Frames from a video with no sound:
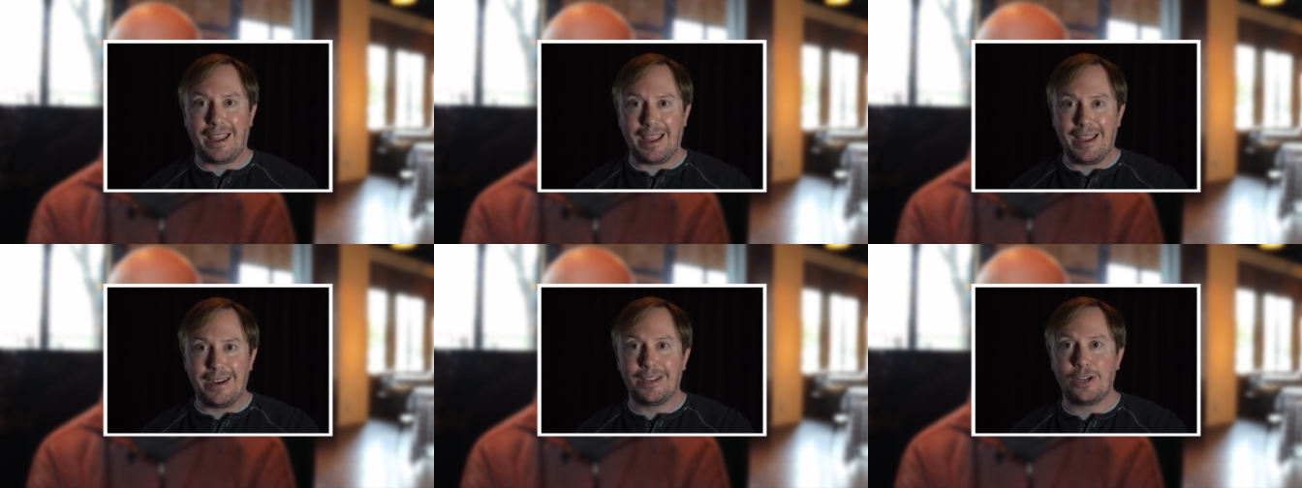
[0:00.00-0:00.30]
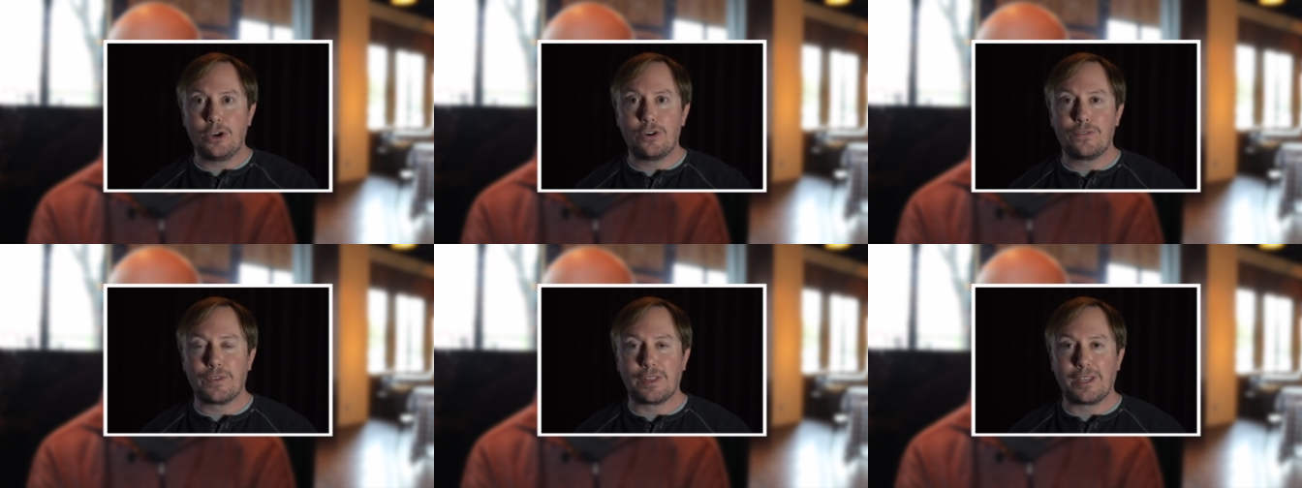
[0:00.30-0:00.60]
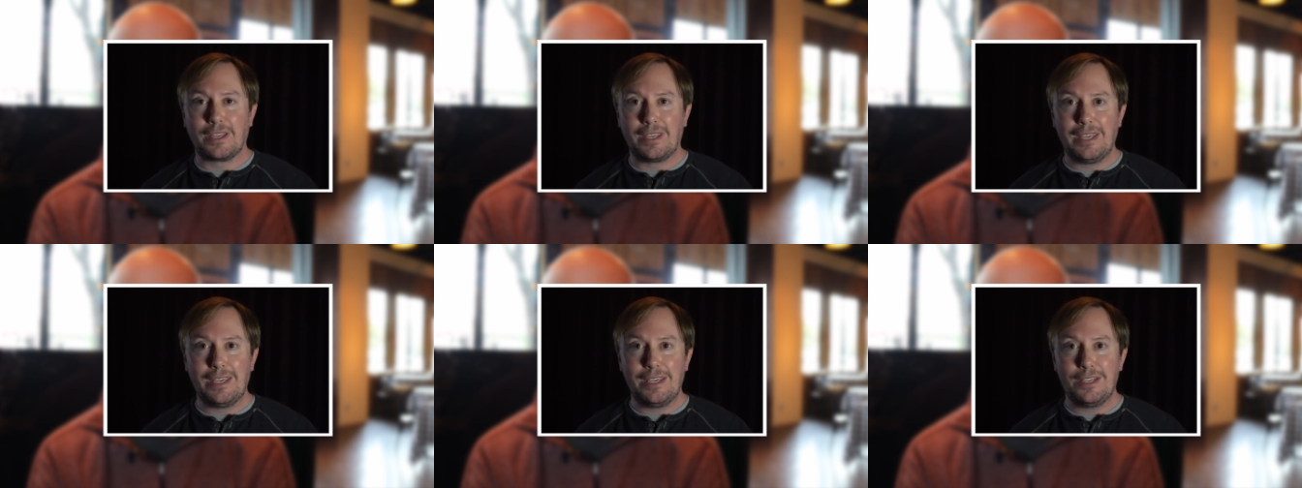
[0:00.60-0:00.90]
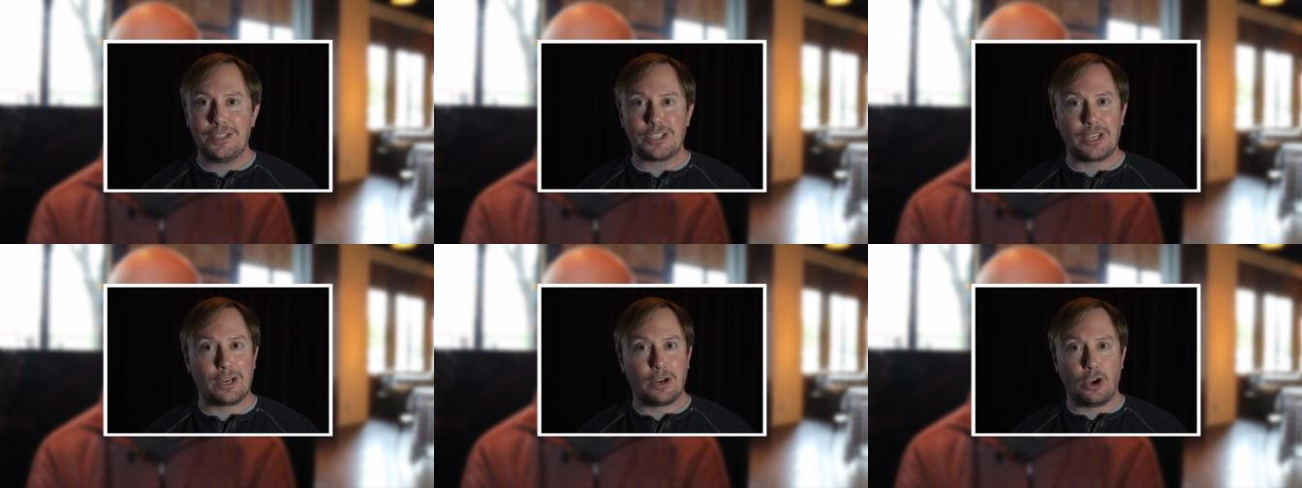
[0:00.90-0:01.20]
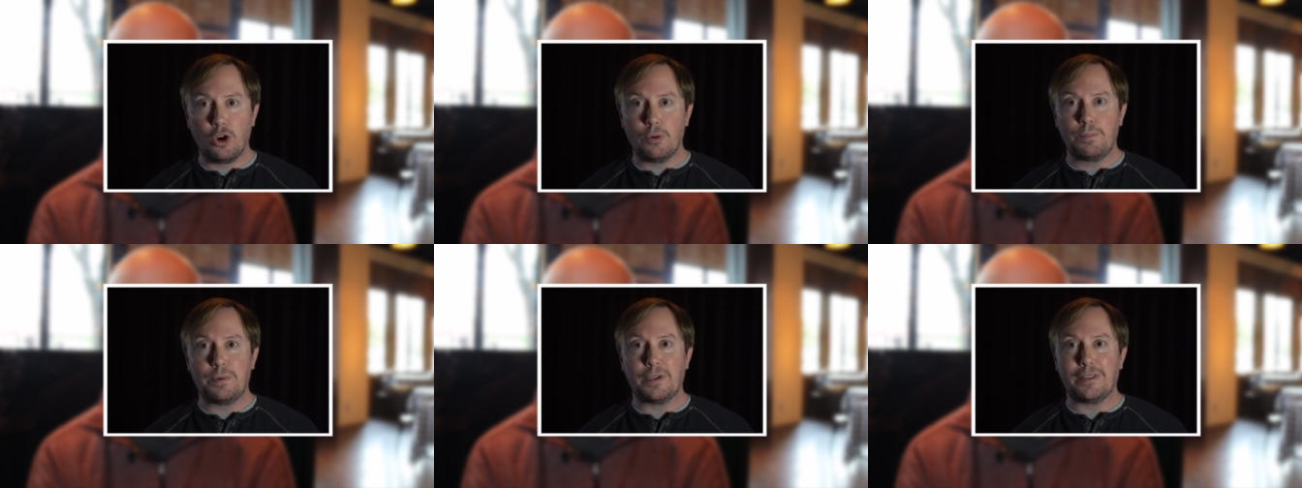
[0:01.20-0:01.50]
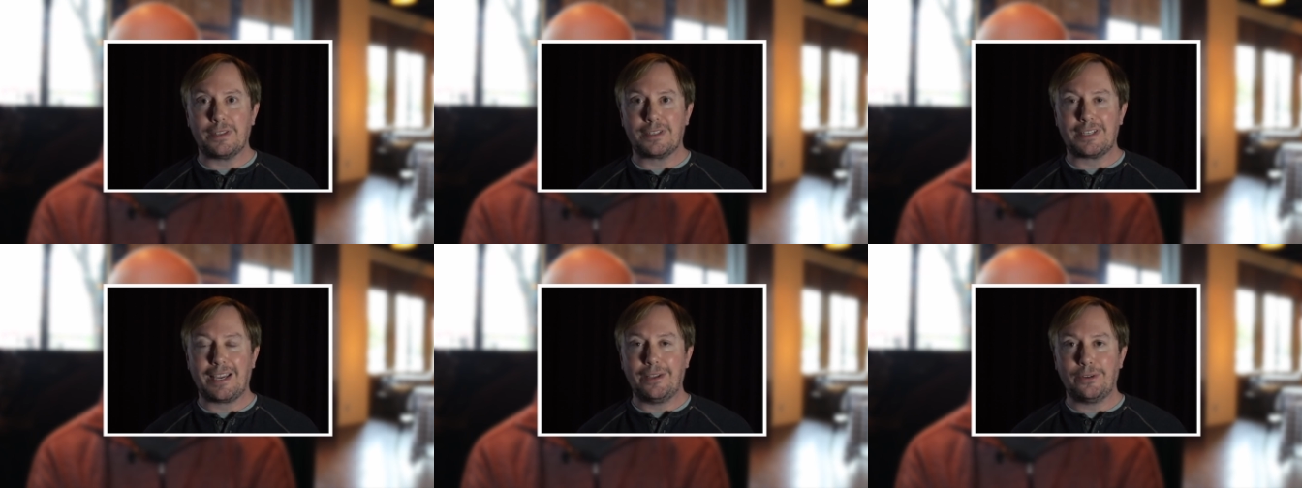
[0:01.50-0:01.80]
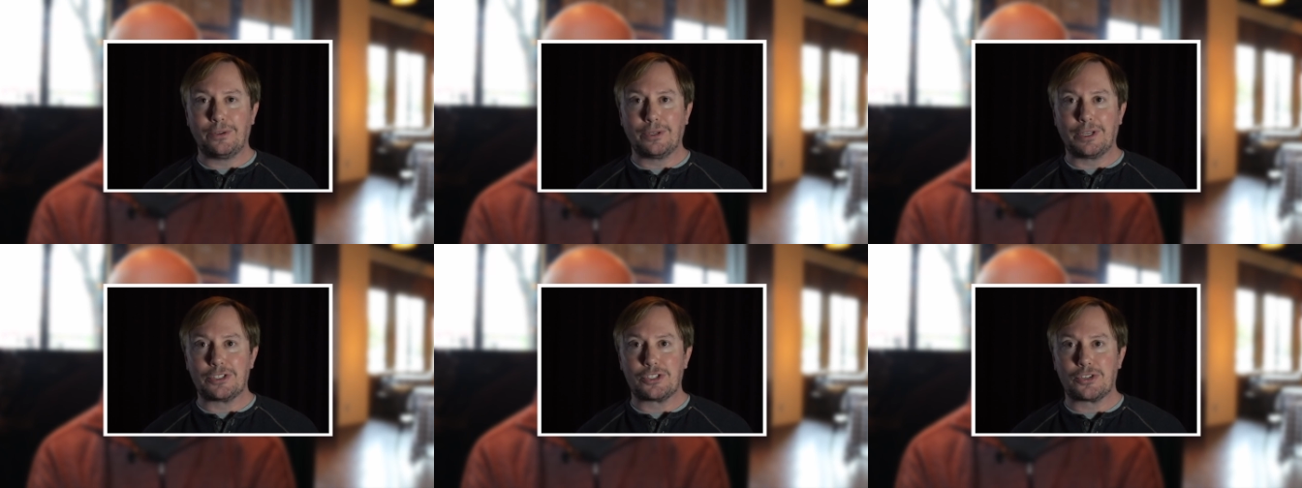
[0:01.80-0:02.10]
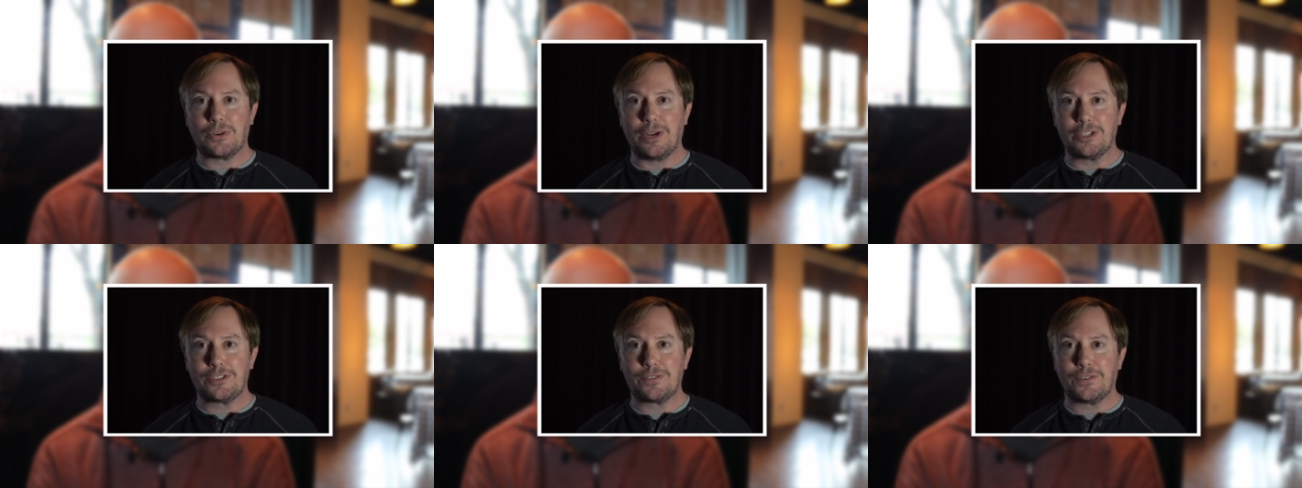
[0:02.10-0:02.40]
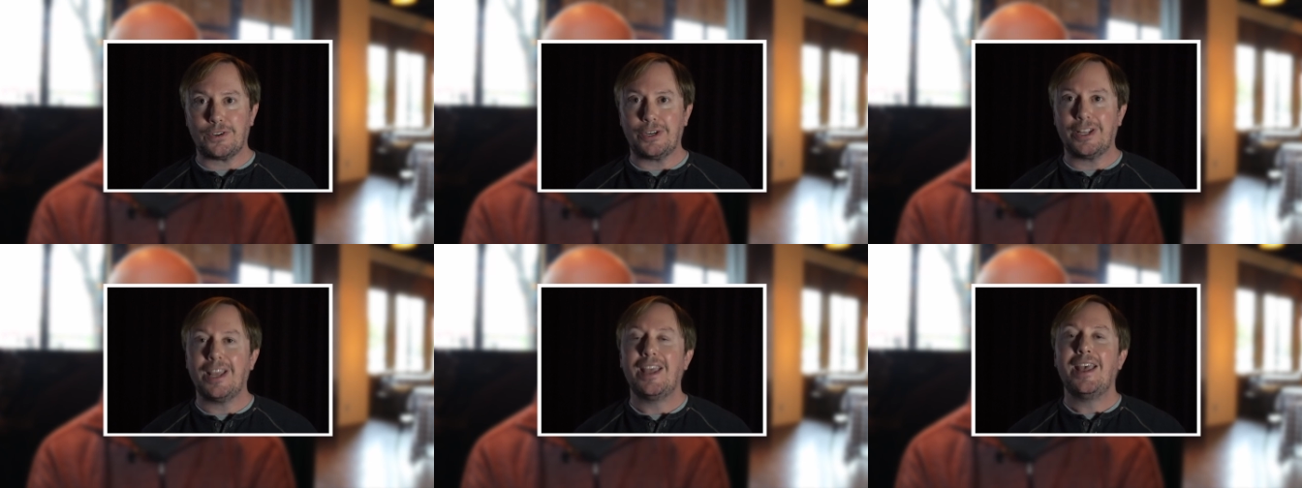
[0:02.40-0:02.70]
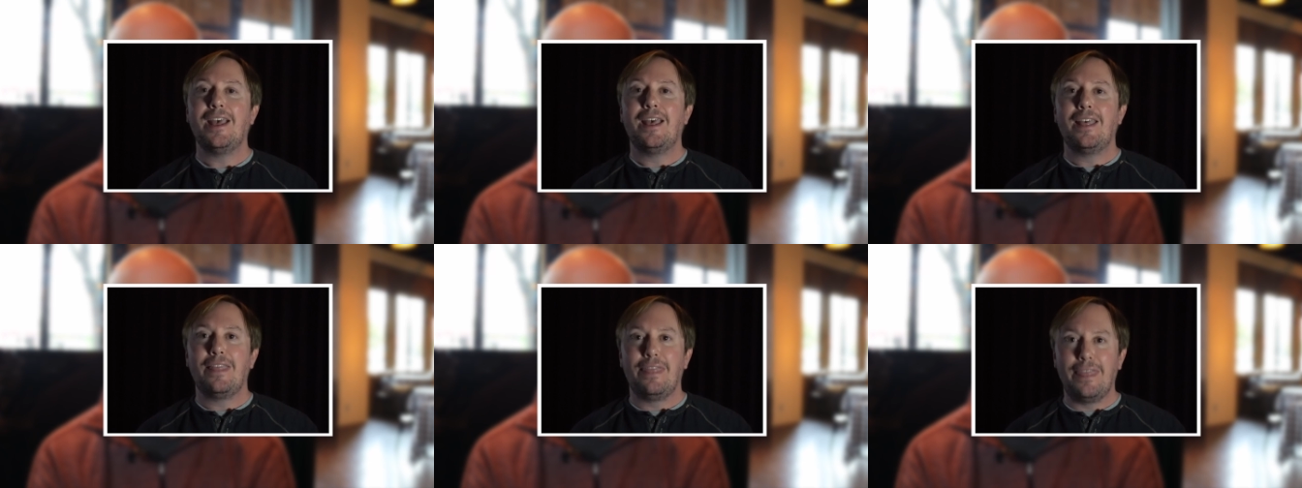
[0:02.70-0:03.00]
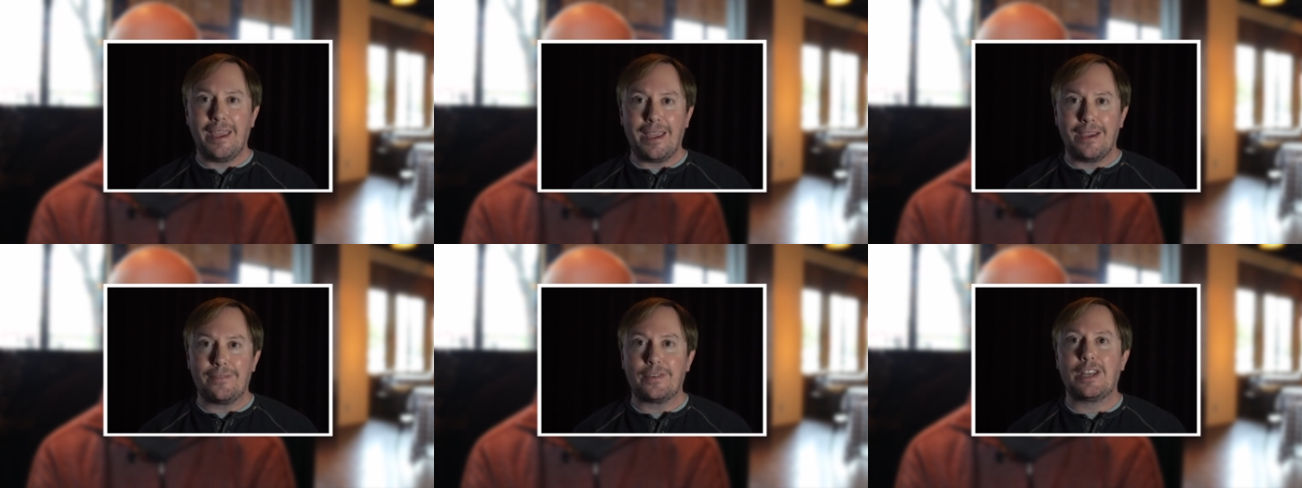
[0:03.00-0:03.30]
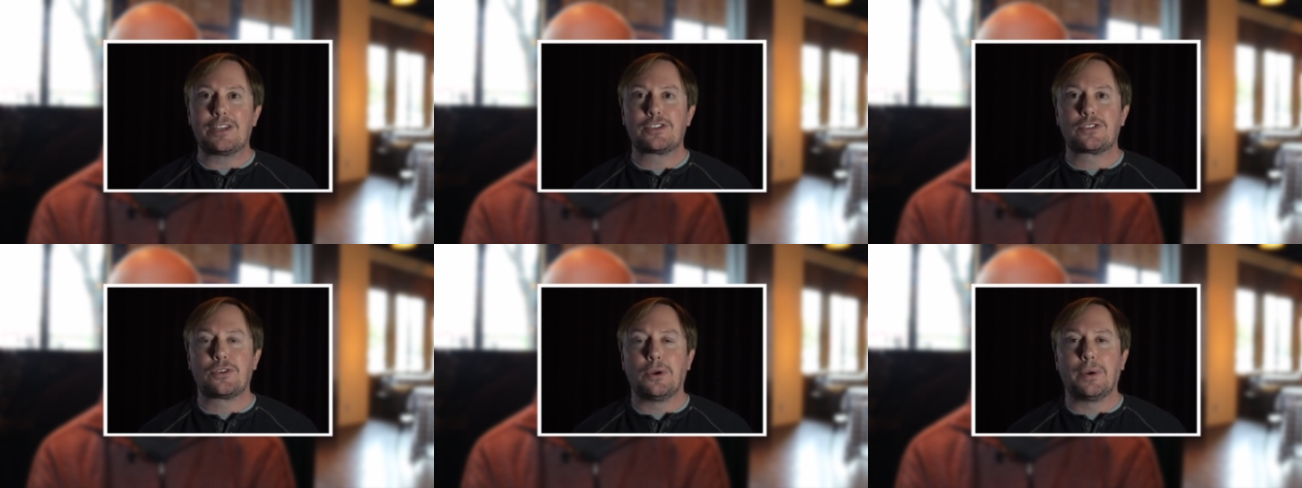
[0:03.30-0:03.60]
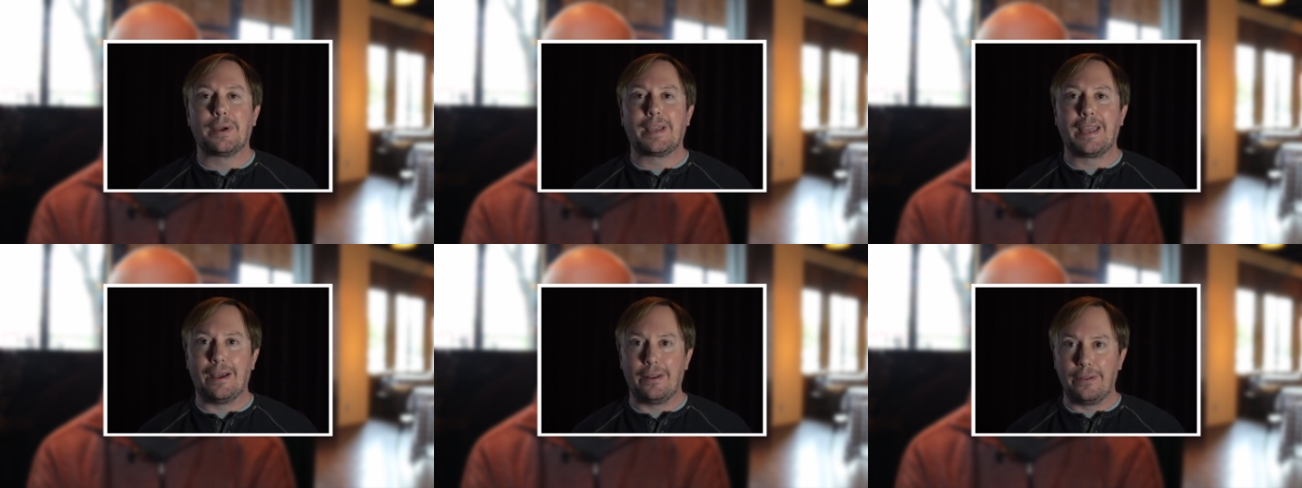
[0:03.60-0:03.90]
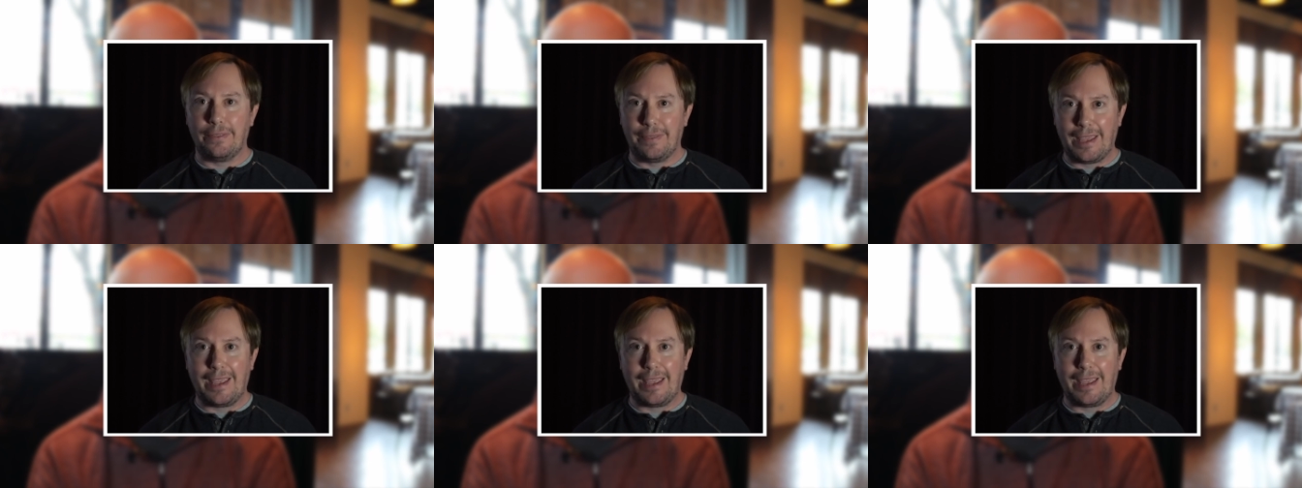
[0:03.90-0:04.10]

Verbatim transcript: handing over the keys and hoping the title gets transferred, they have an escrow account.